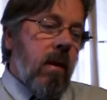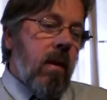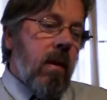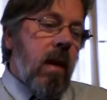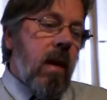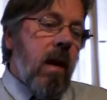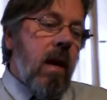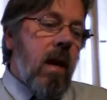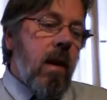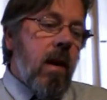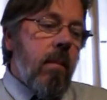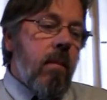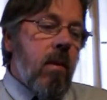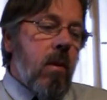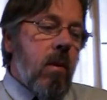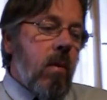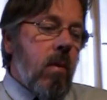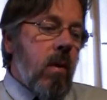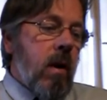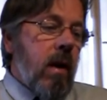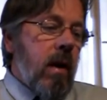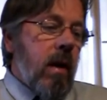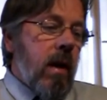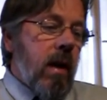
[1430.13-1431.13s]
the Hebrew
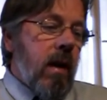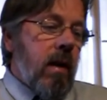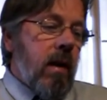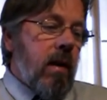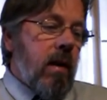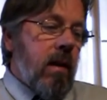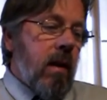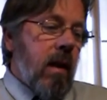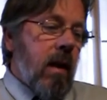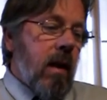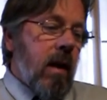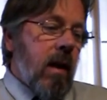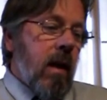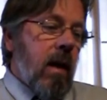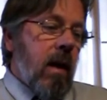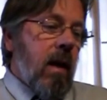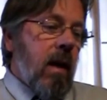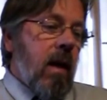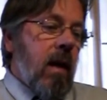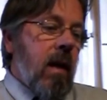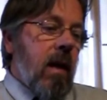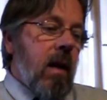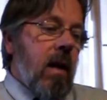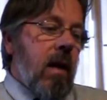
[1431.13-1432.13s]
word is
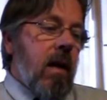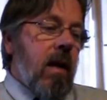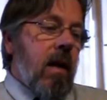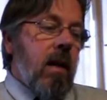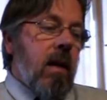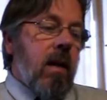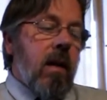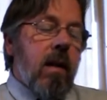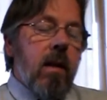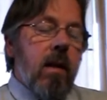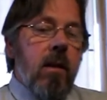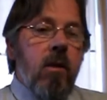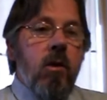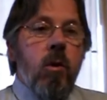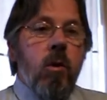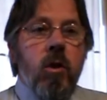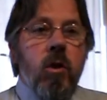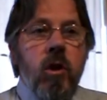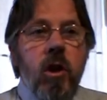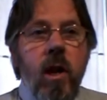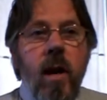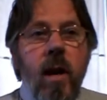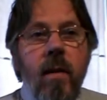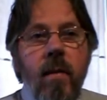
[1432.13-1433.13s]
to
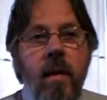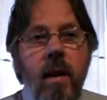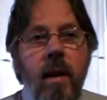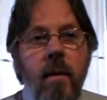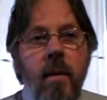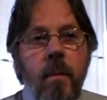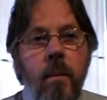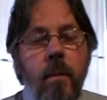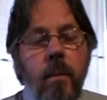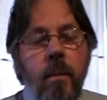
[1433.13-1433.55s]
shava.